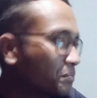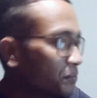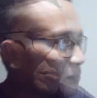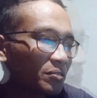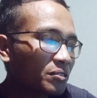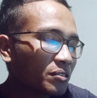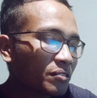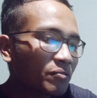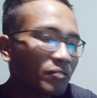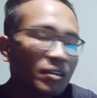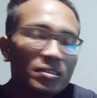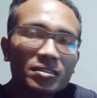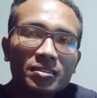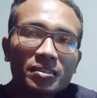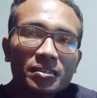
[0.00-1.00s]
So the
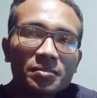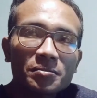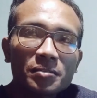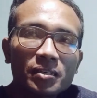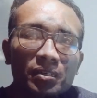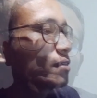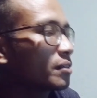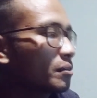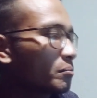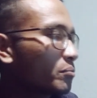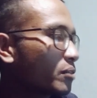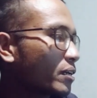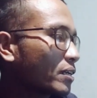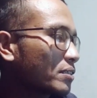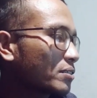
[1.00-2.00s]
first thing,
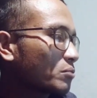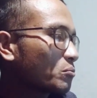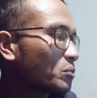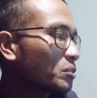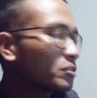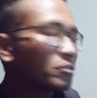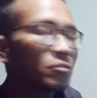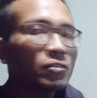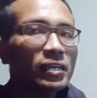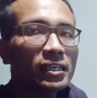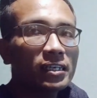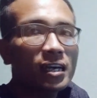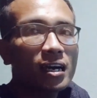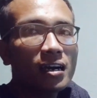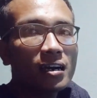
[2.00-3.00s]
press Windows
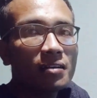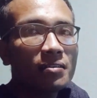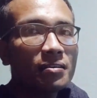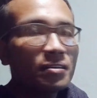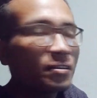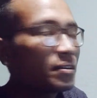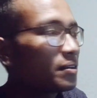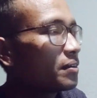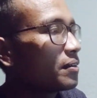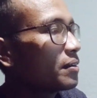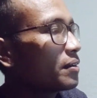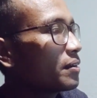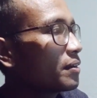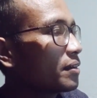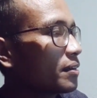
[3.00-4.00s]
and R
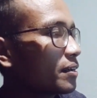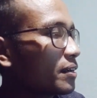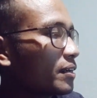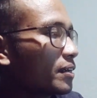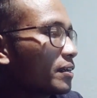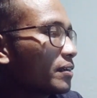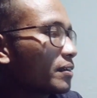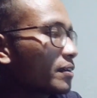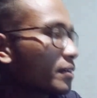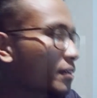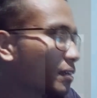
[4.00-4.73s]
and